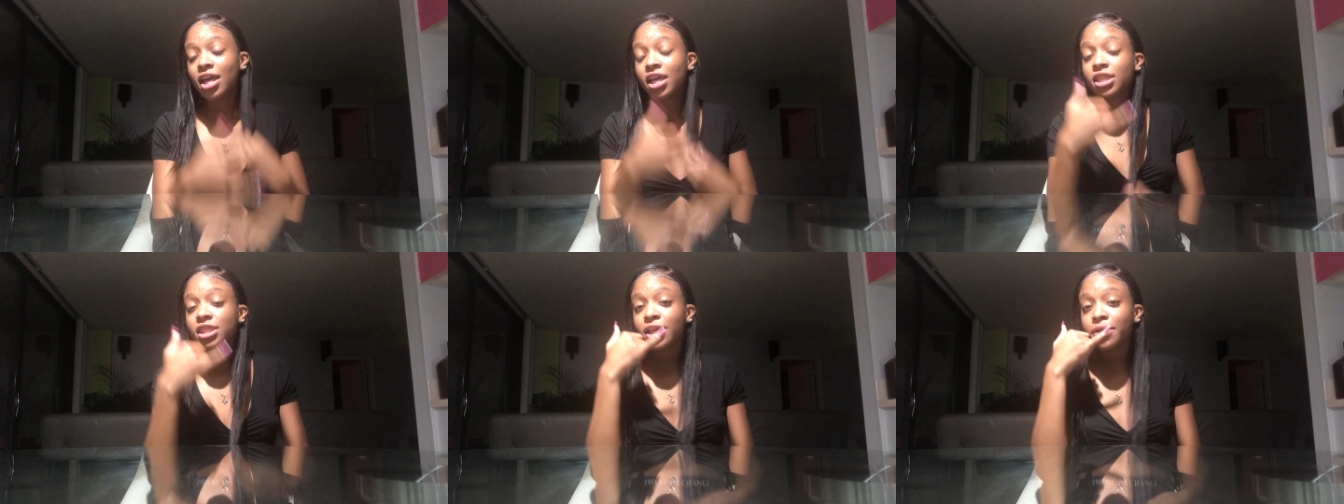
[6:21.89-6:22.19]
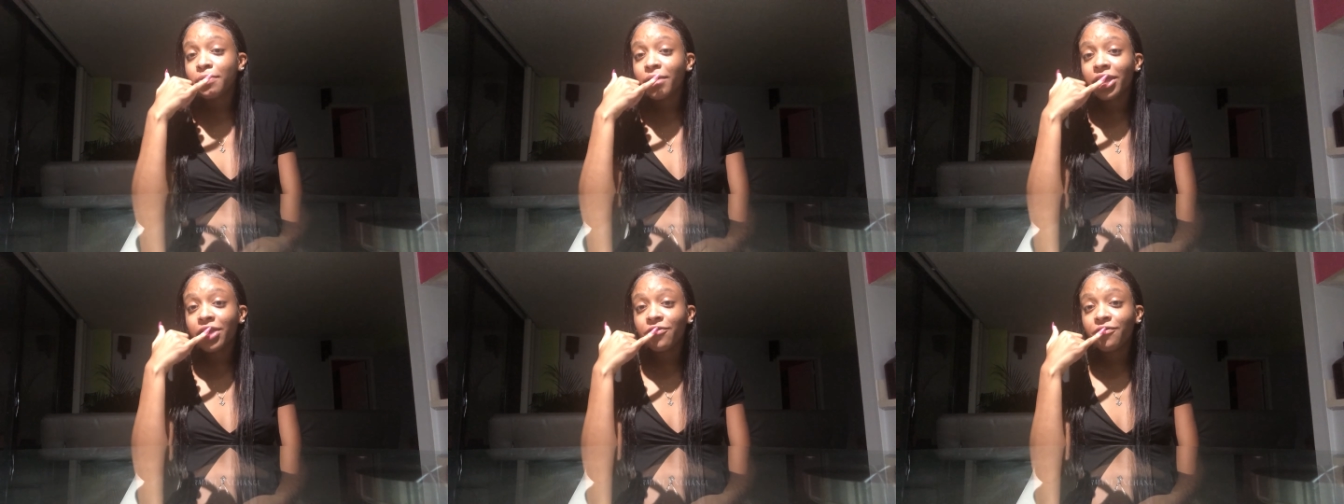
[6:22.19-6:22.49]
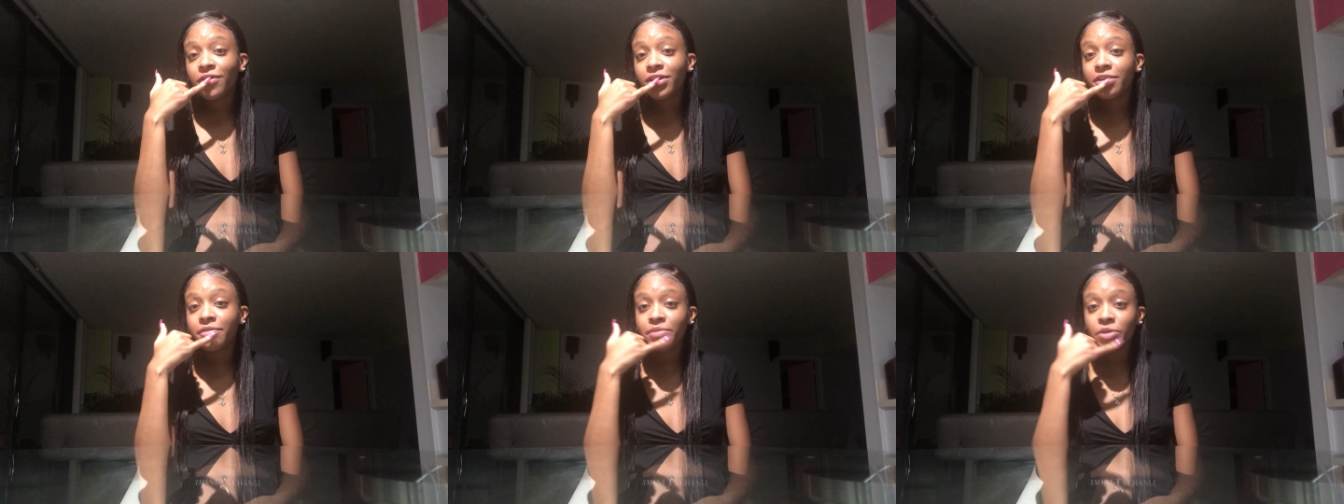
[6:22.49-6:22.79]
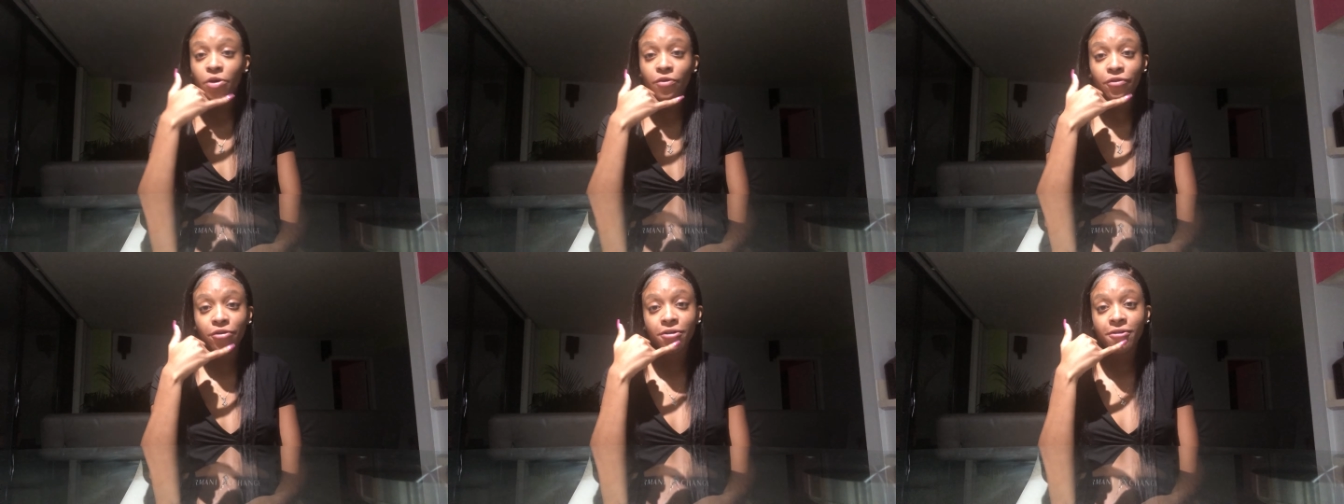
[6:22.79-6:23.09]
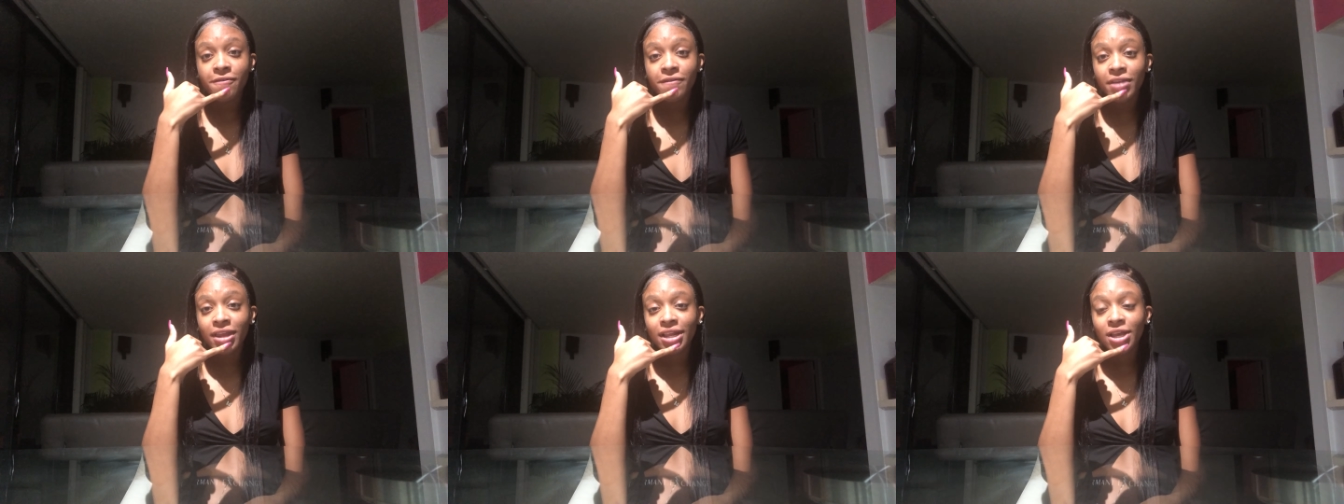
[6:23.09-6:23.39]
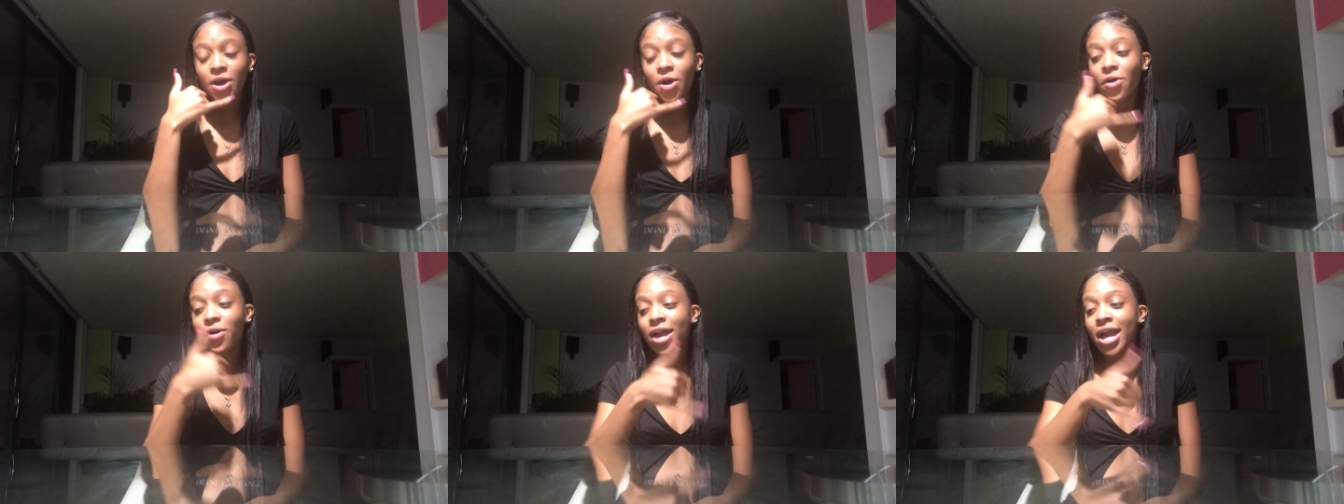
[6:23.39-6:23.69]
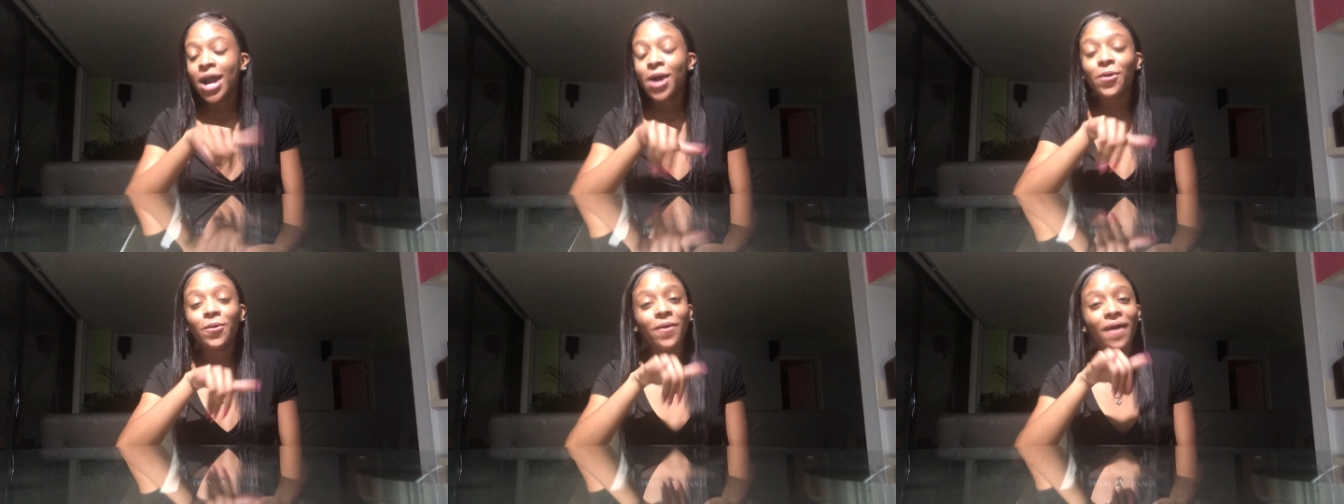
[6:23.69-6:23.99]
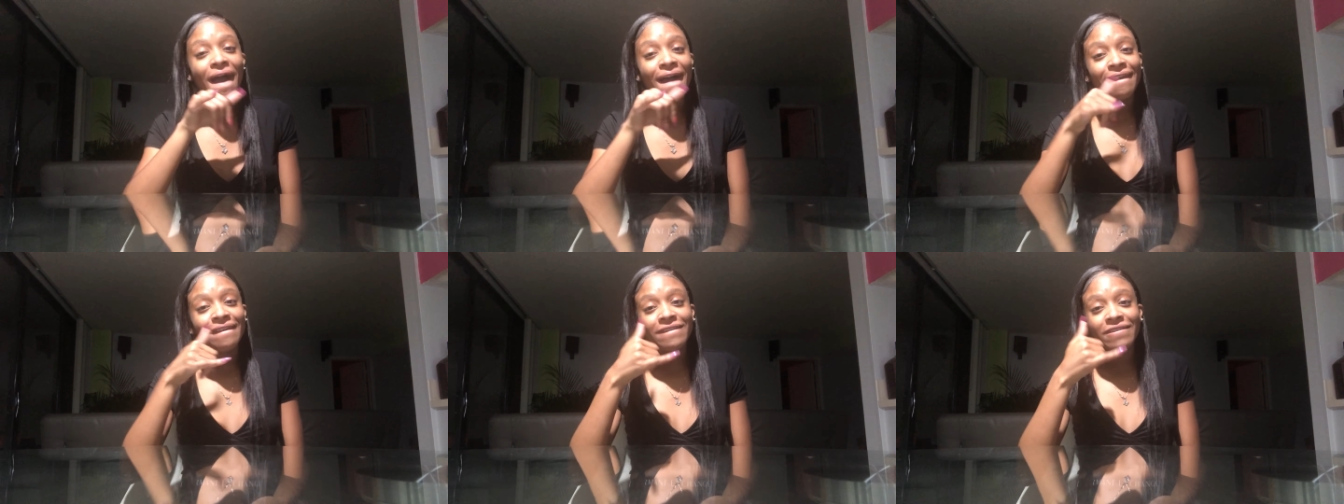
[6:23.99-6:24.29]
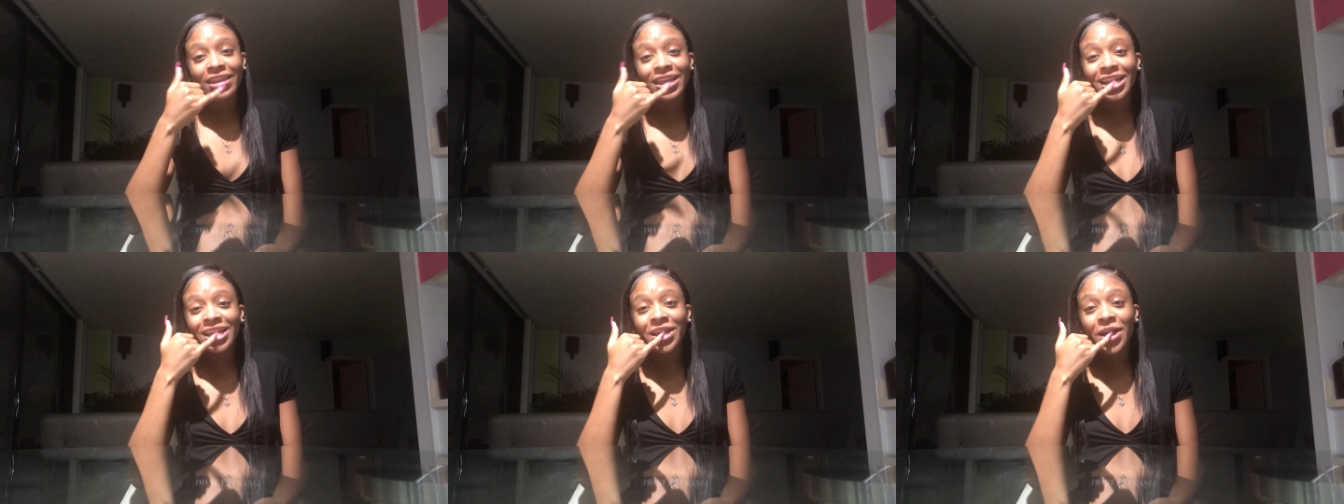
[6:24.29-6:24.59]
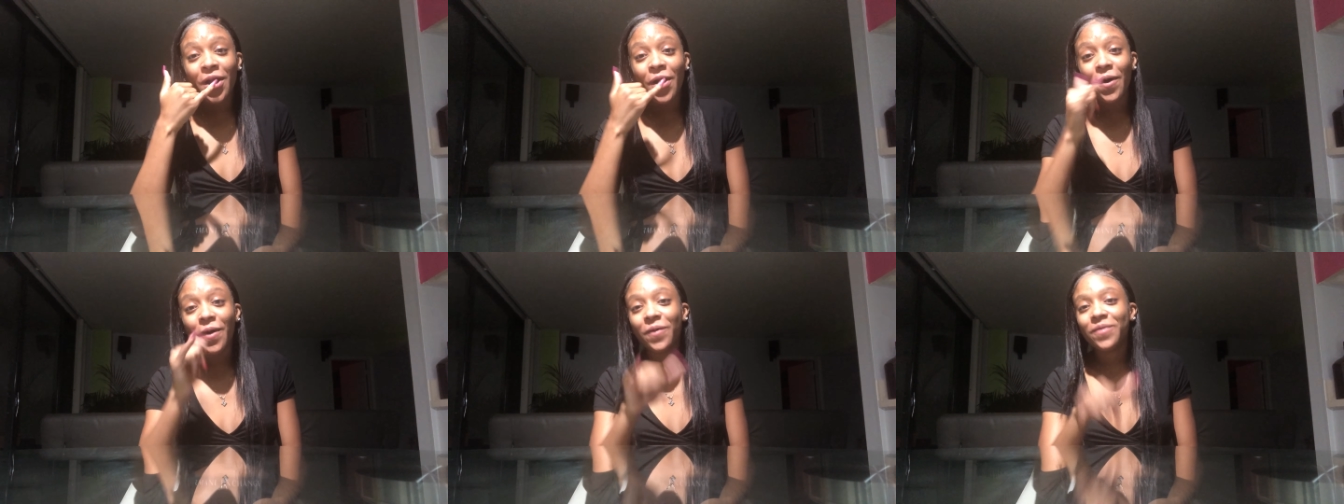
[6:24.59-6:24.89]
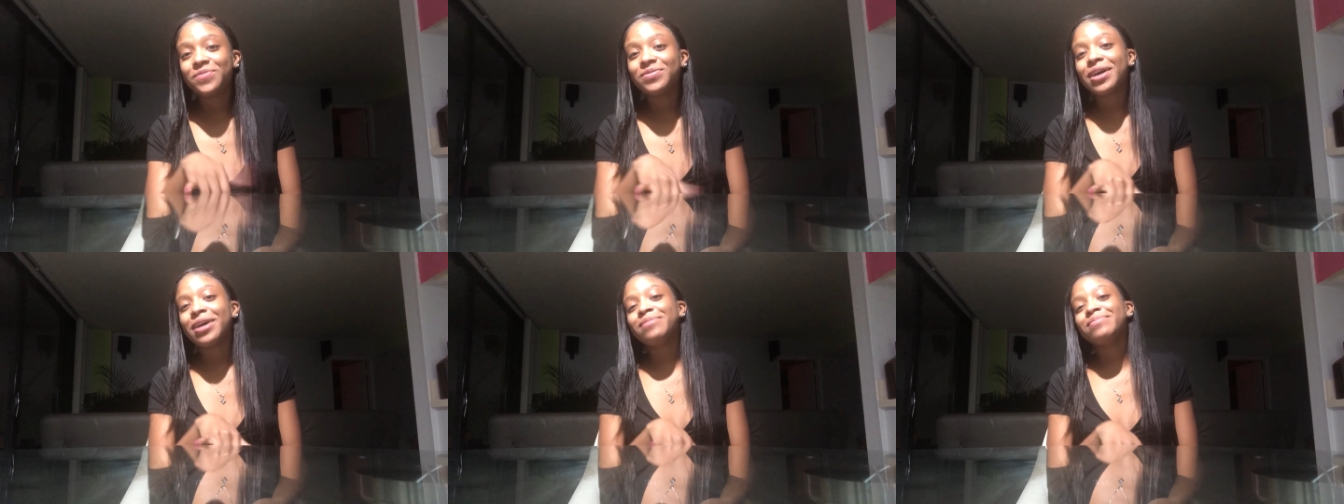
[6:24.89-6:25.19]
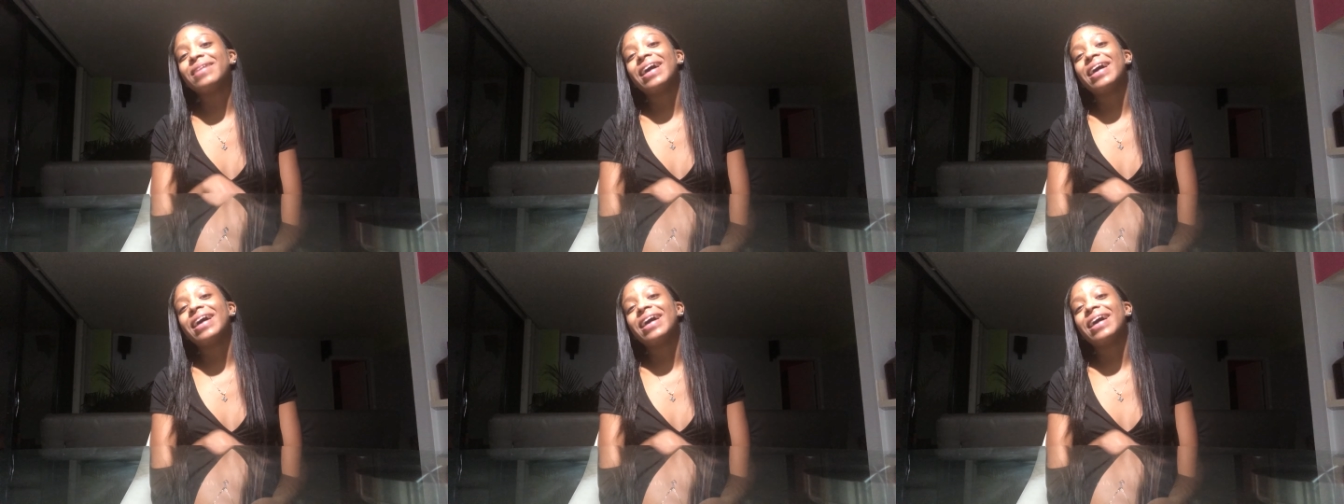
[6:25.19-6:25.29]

they're making fun of me over a video. What video? I'm